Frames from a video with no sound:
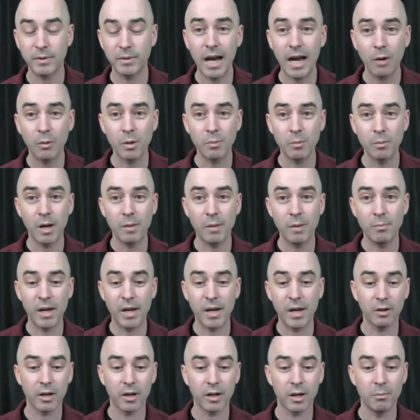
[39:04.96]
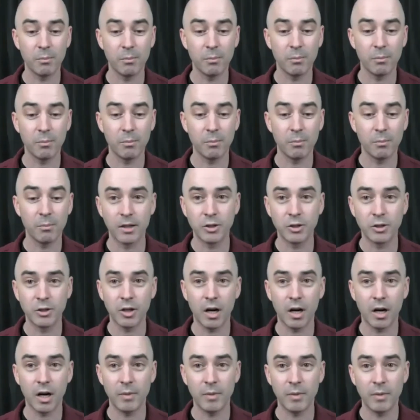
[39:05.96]
we might make a lot of money in a
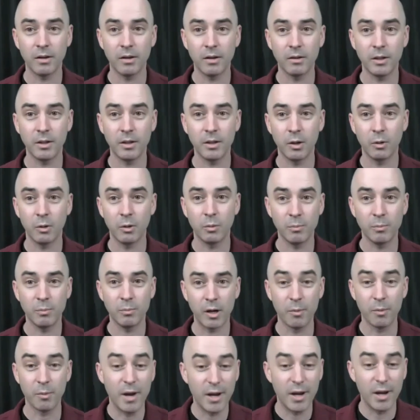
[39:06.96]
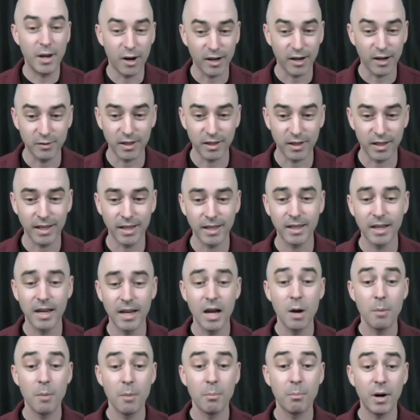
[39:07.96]
job that we may or may not even like,
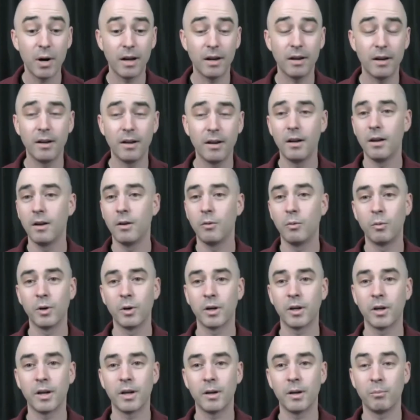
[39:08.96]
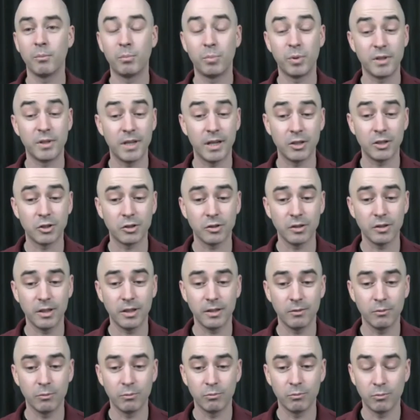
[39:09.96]
but we're going to
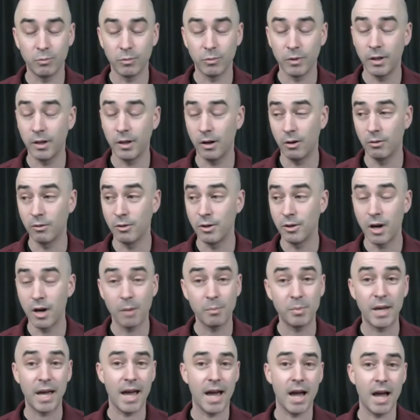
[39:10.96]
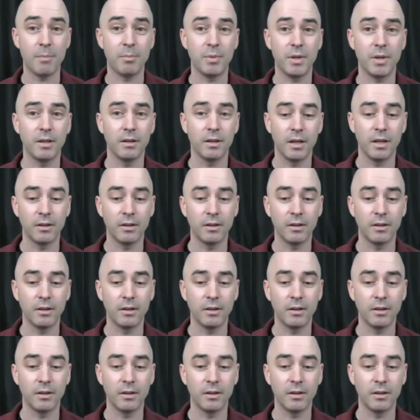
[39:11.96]
potentially not be happy.